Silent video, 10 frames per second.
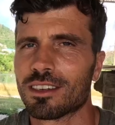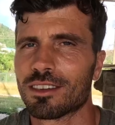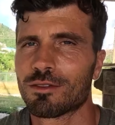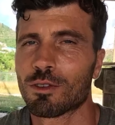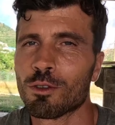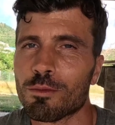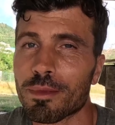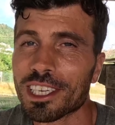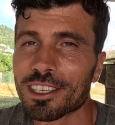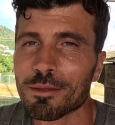For who
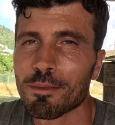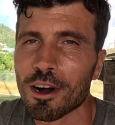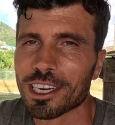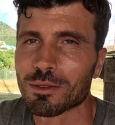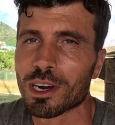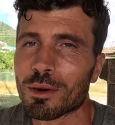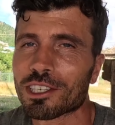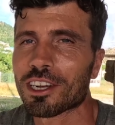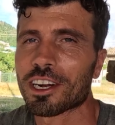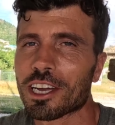missed the part where I
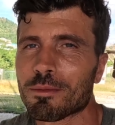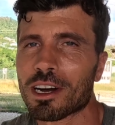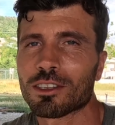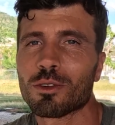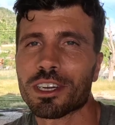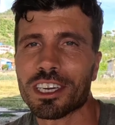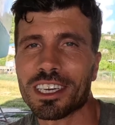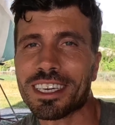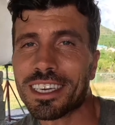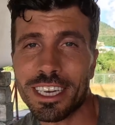was talking about doing
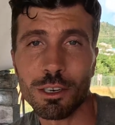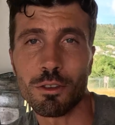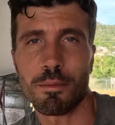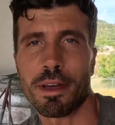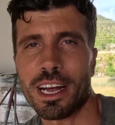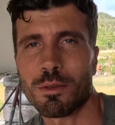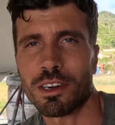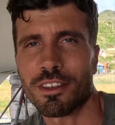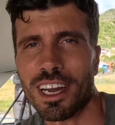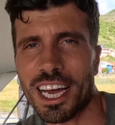the keel repair, one
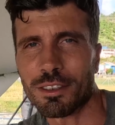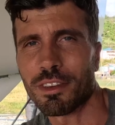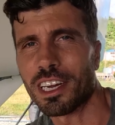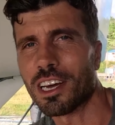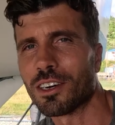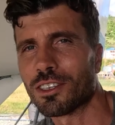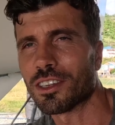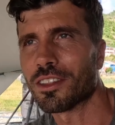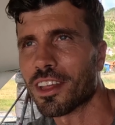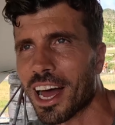of the last
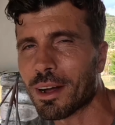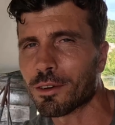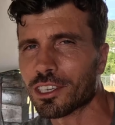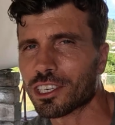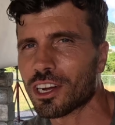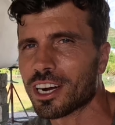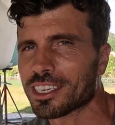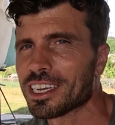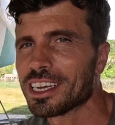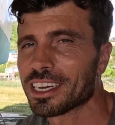videos, that I'm going to
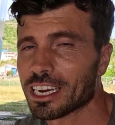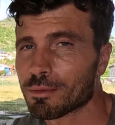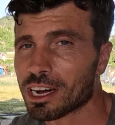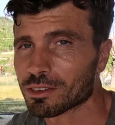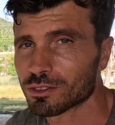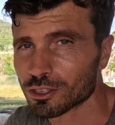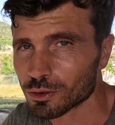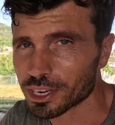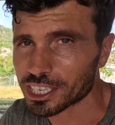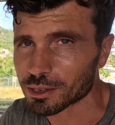start in about
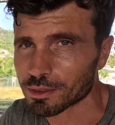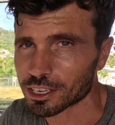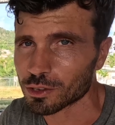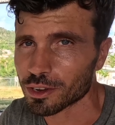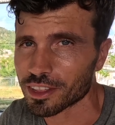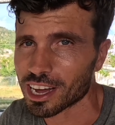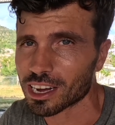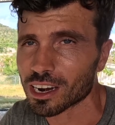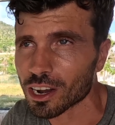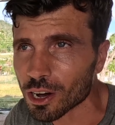2 weeks. I'm not doing that
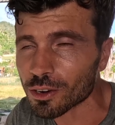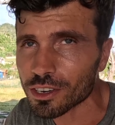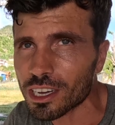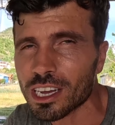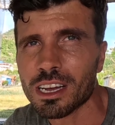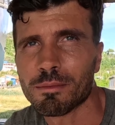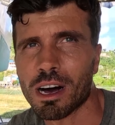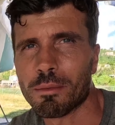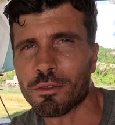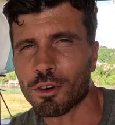alone,
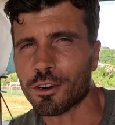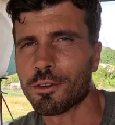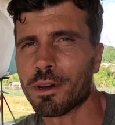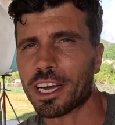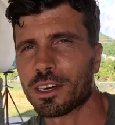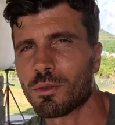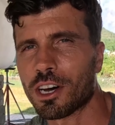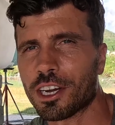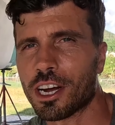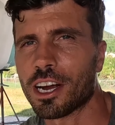but before going back in the
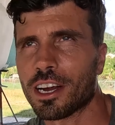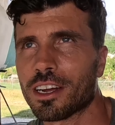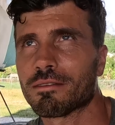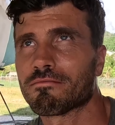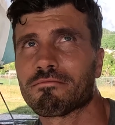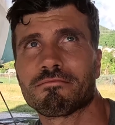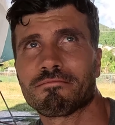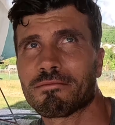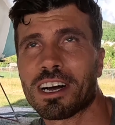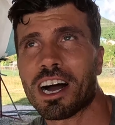water,
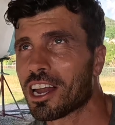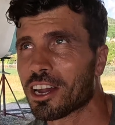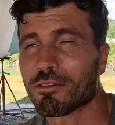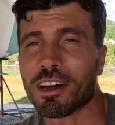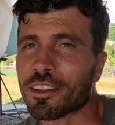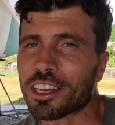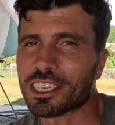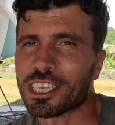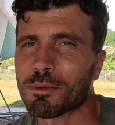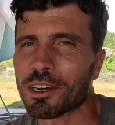a lot of other
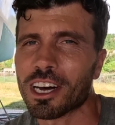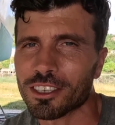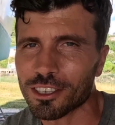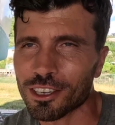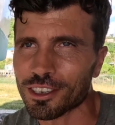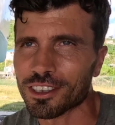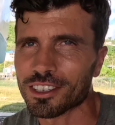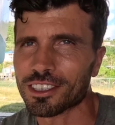things need to be done too.